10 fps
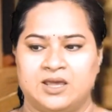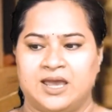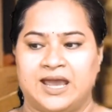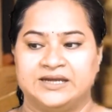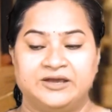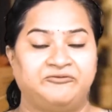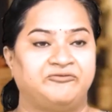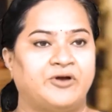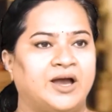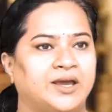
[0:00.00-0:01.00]
And if
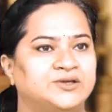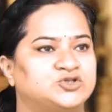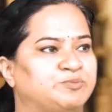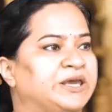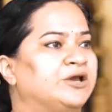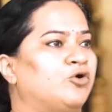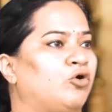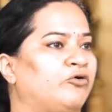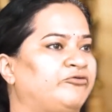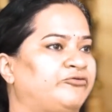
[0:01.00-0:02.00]
I speak
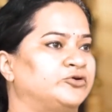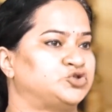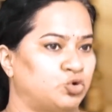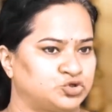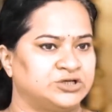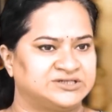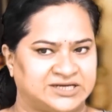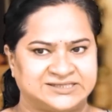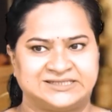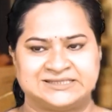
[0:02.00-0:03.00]
of social
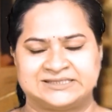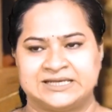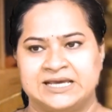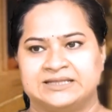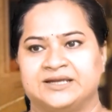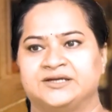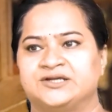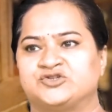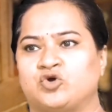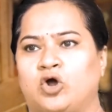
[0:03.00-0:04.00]
justice, then it
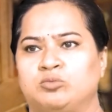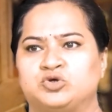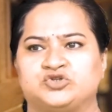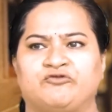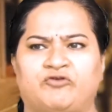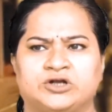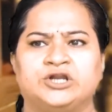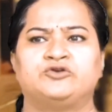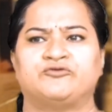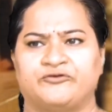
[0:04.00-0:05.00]
is almost of 40
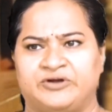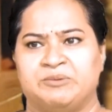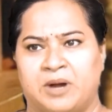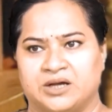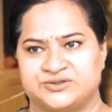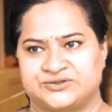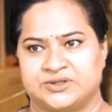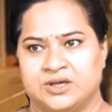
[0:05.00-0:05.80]
to 50 marks.